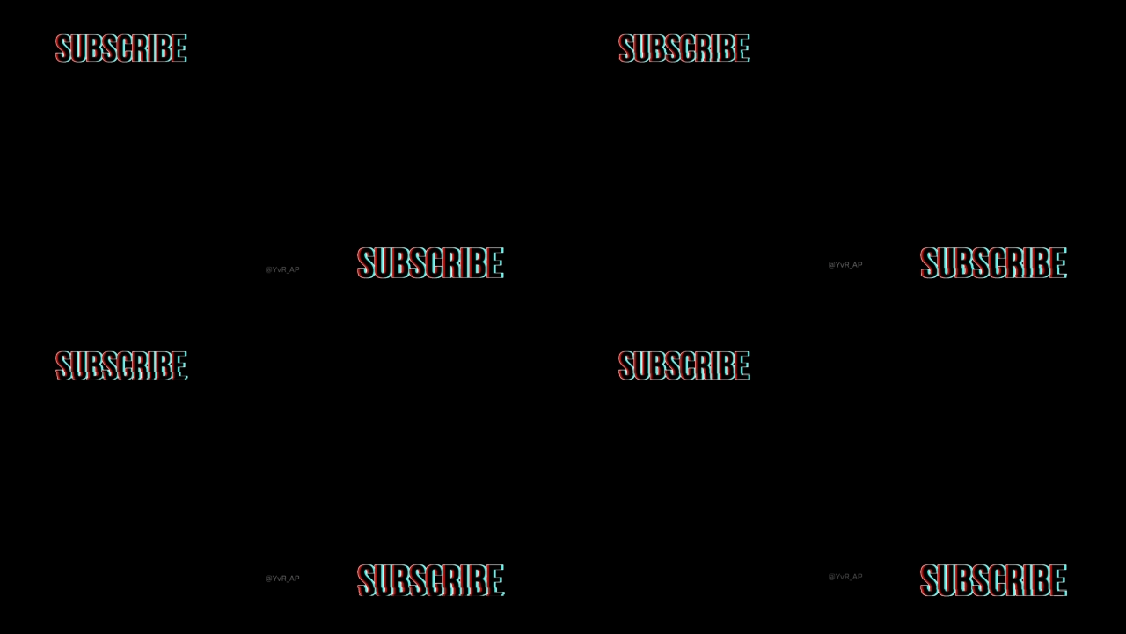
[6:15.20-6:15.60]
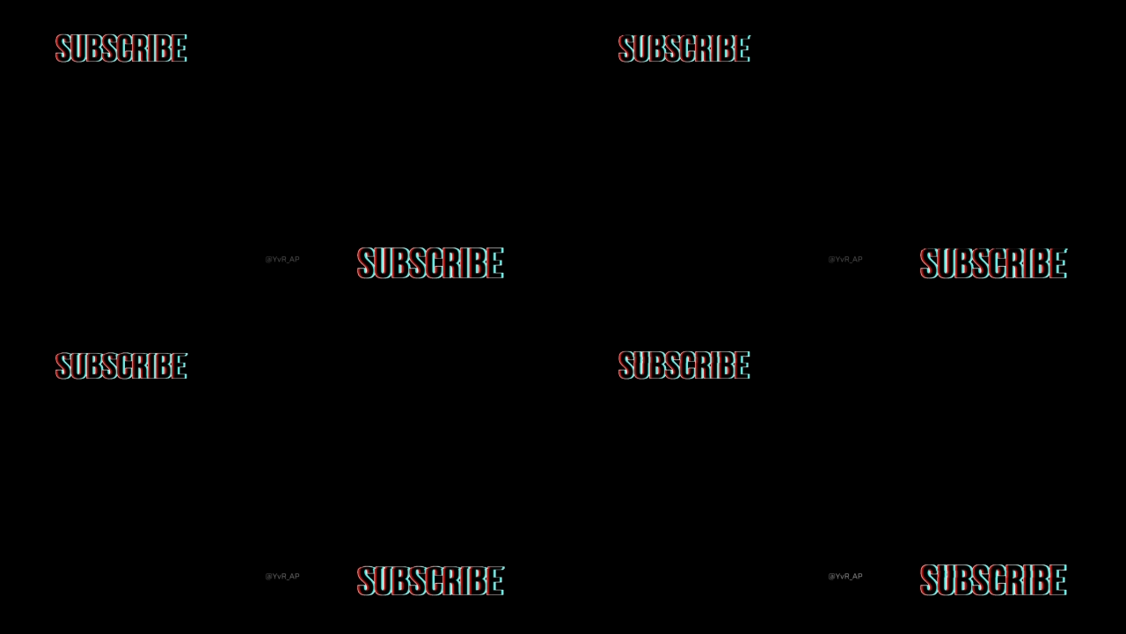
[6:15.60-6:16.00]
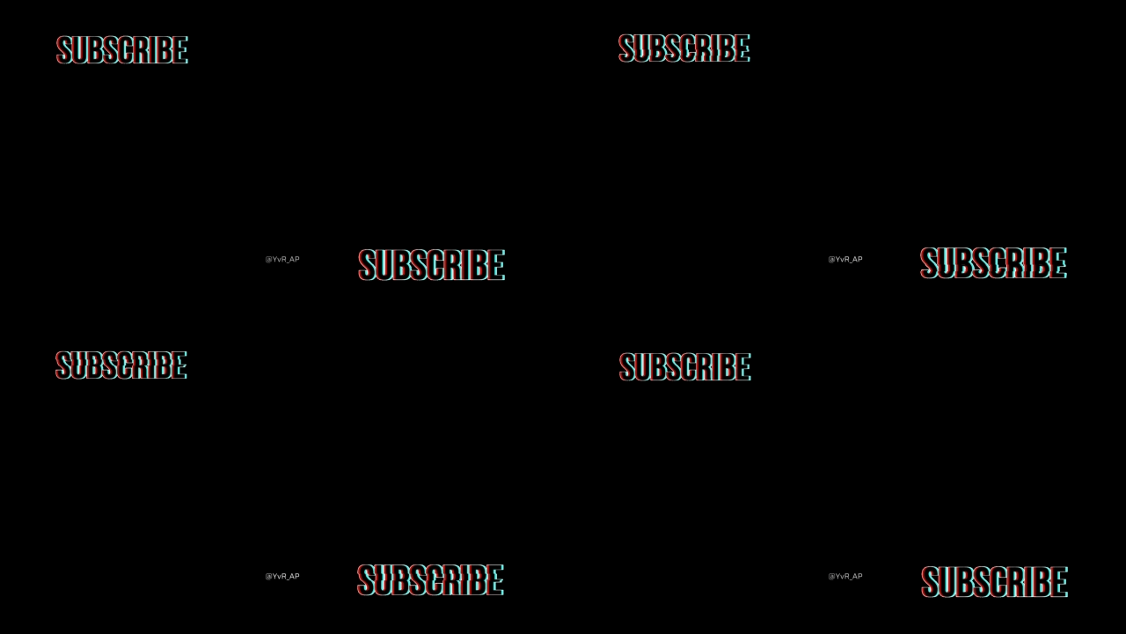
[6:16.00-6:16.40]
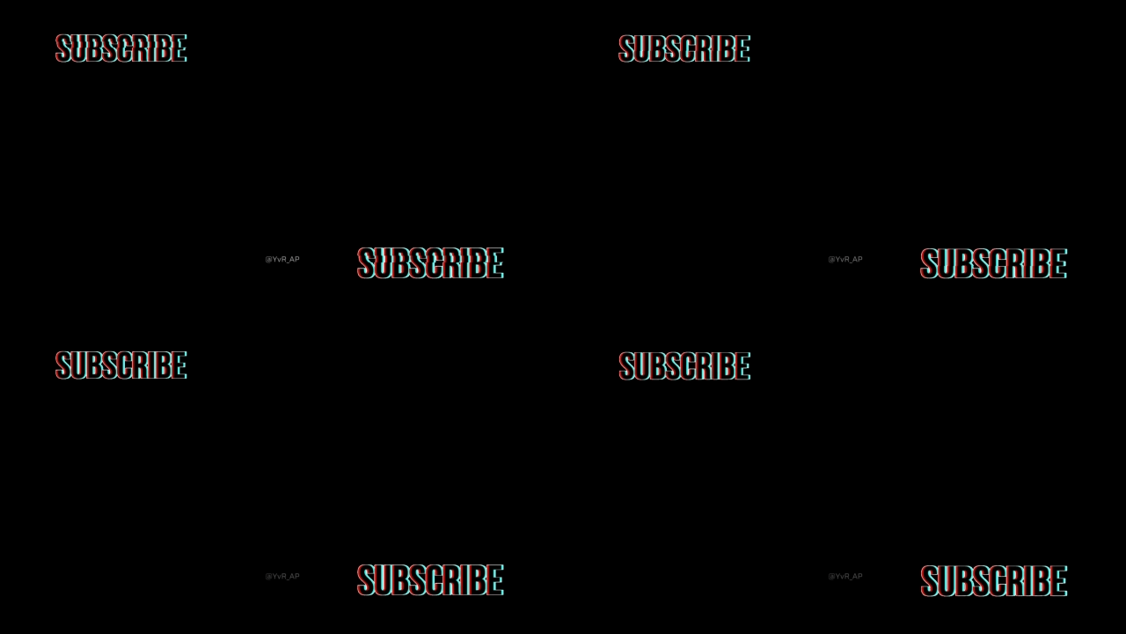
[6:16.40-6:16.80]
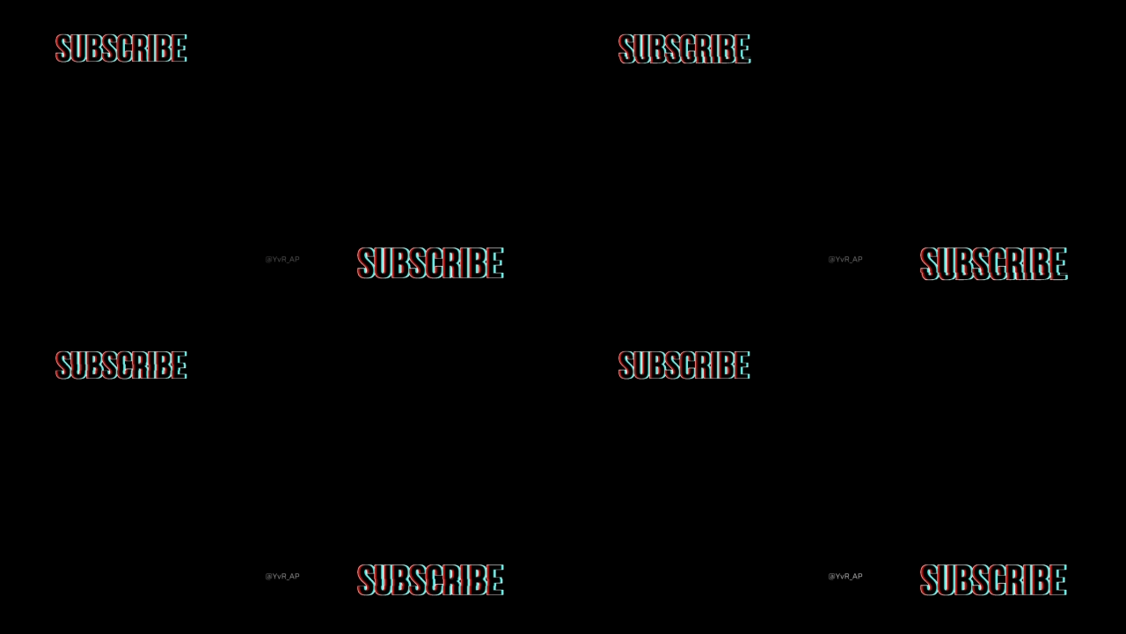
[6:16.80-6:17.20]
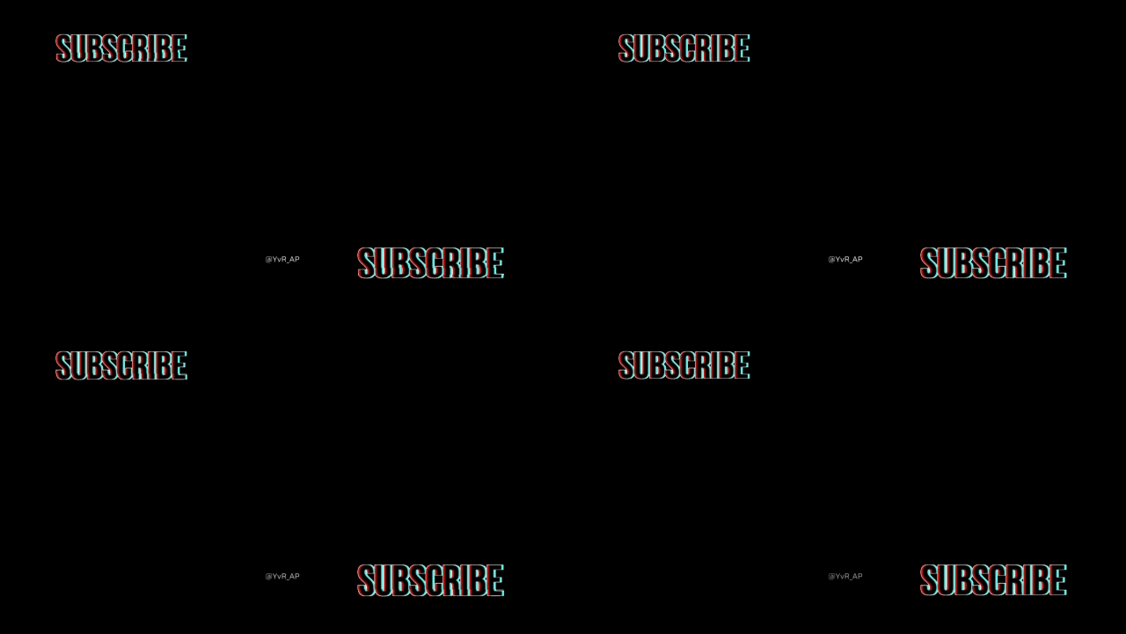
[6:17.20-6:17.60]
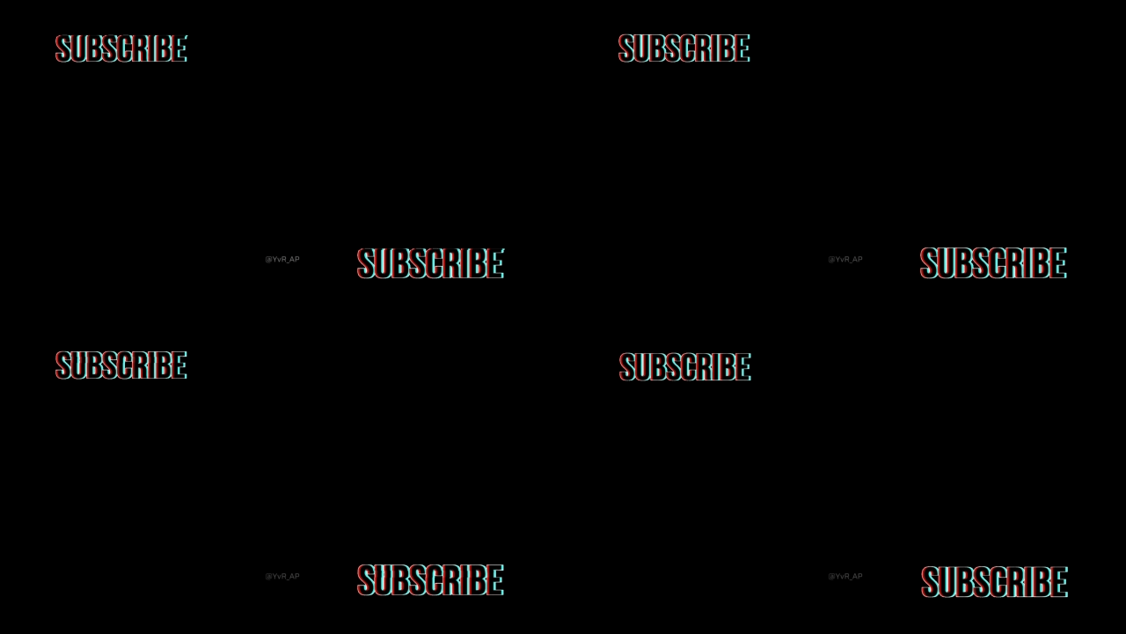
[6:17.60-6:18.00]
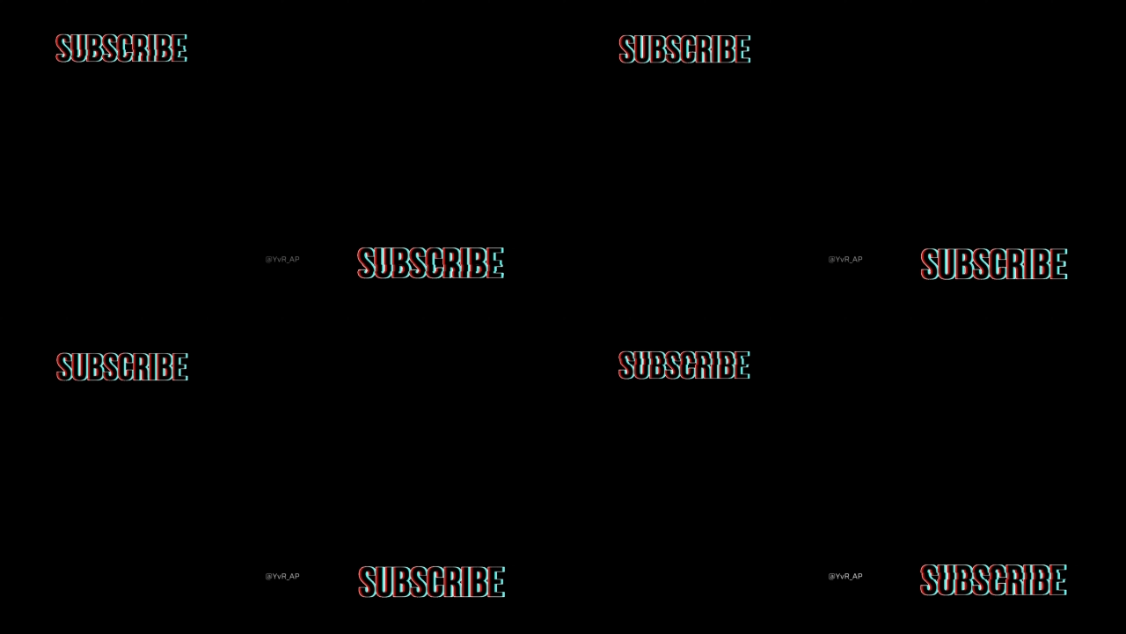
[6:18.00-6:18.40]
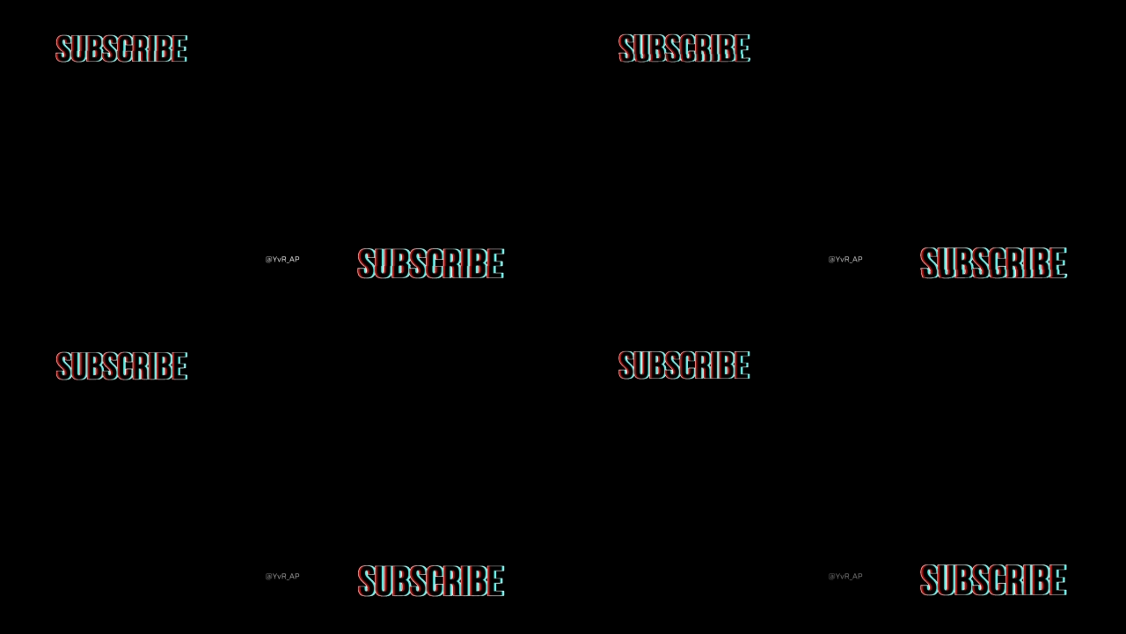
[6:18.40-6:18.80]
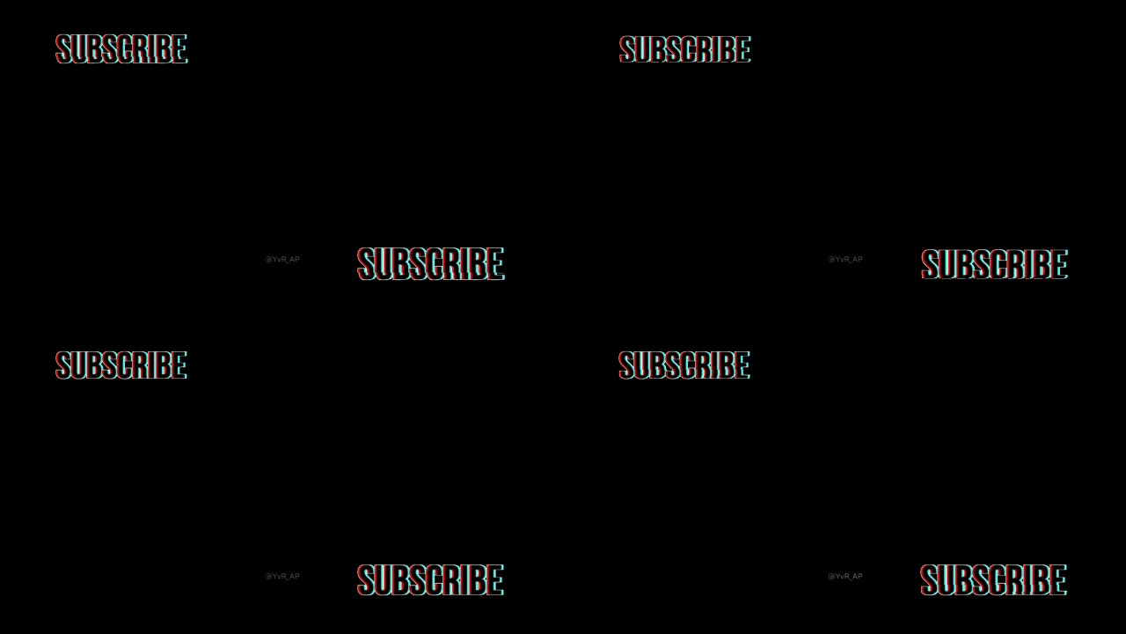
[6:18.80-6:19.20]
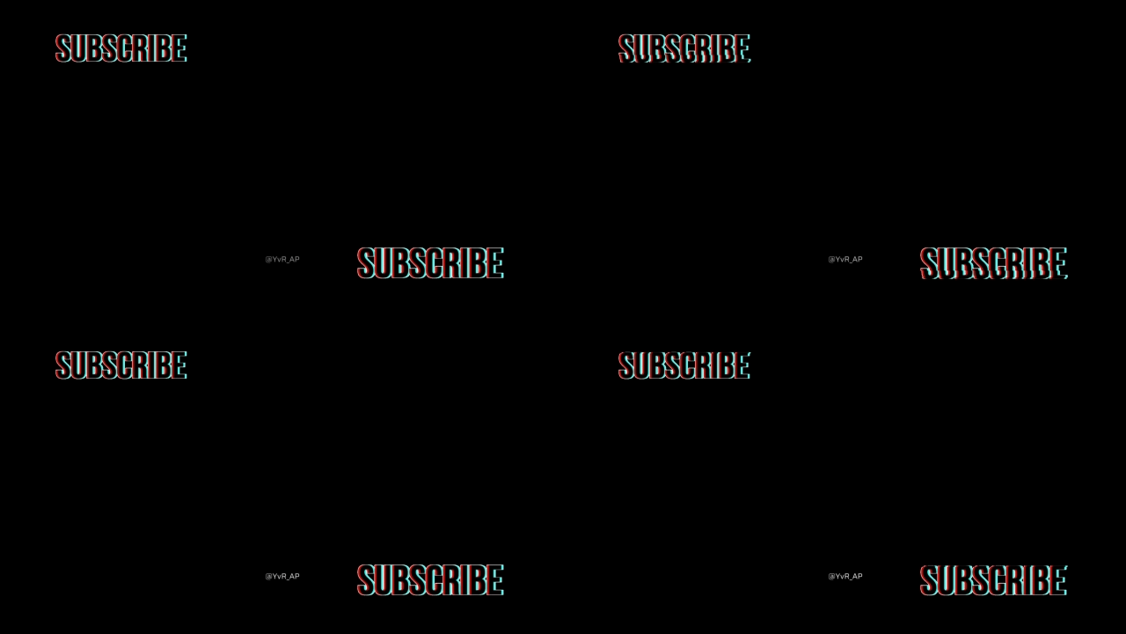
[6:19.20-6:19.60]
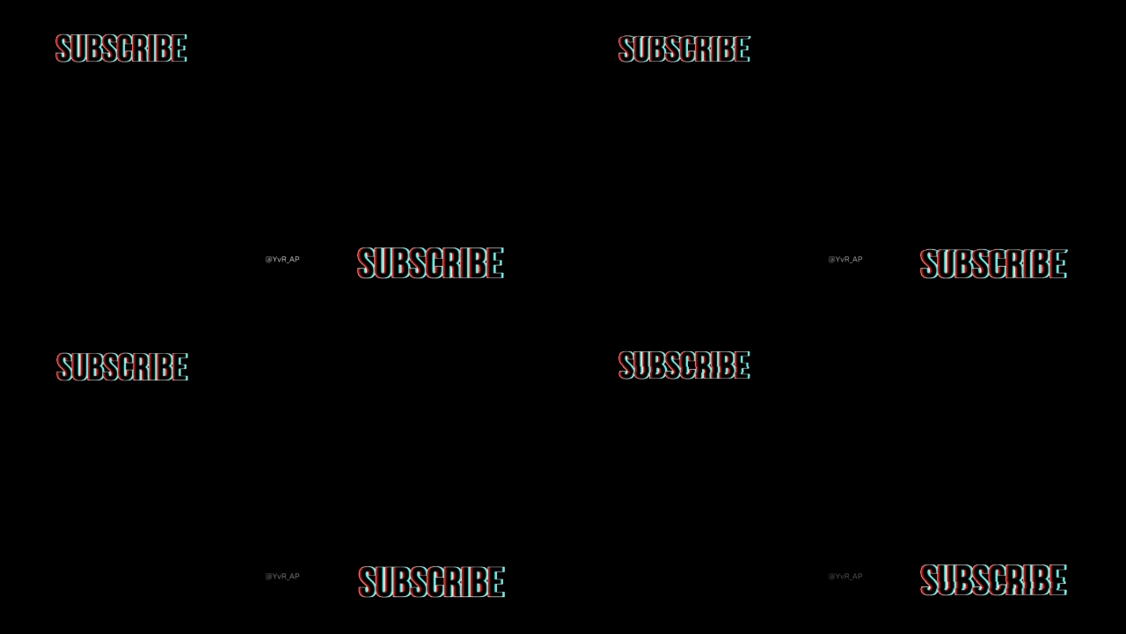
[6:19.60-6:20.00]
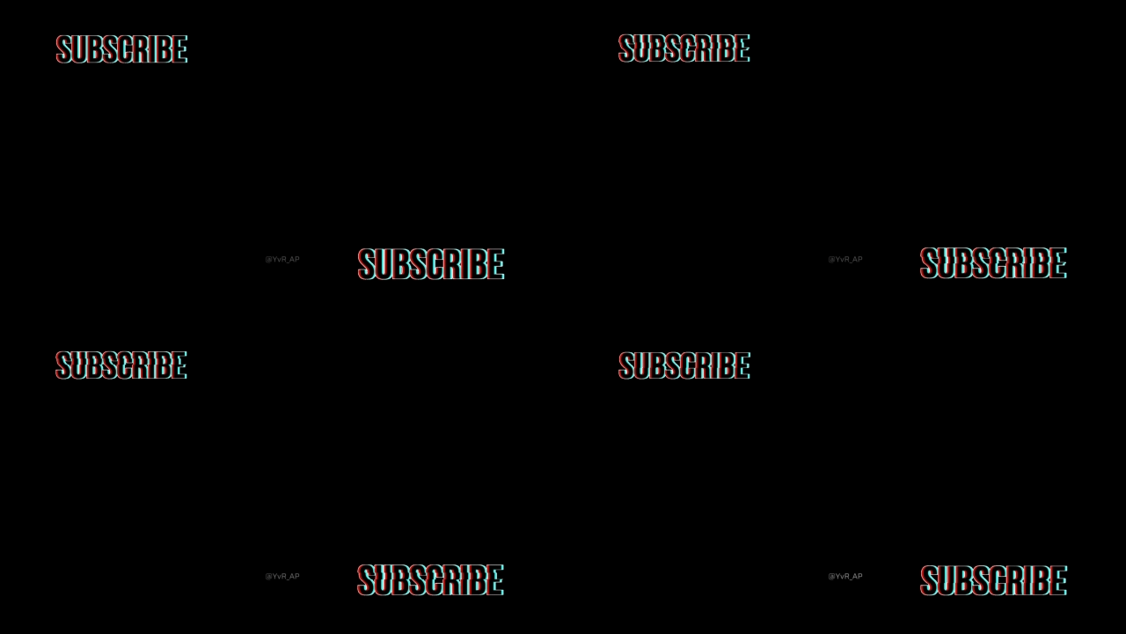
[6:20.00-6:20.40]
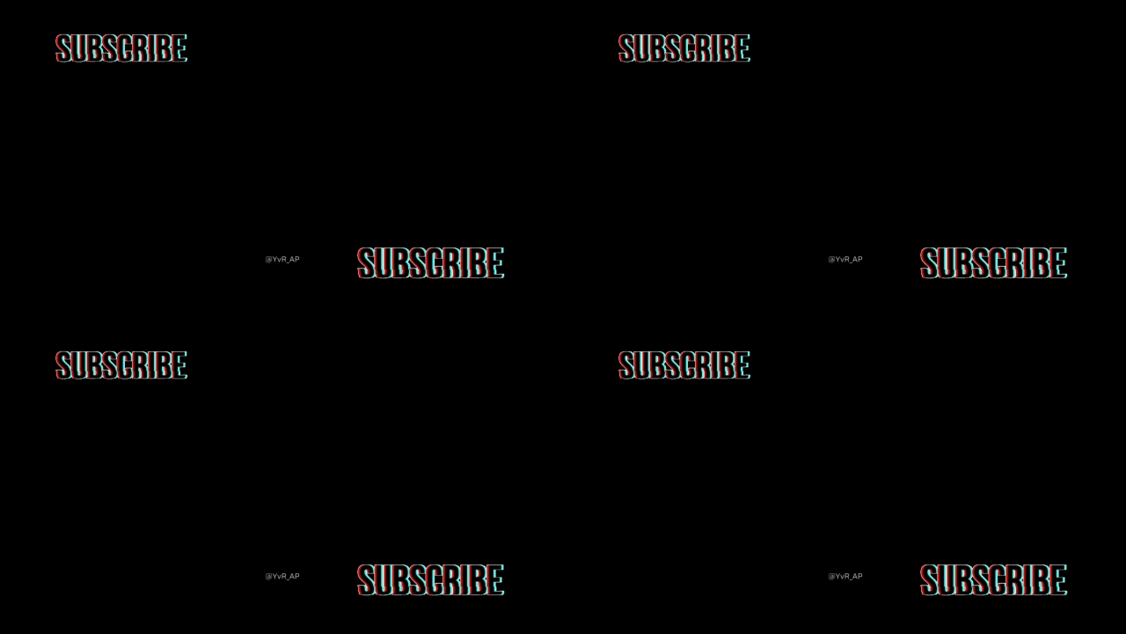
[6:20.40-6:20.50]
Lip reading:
Nobody's mouth can be seen.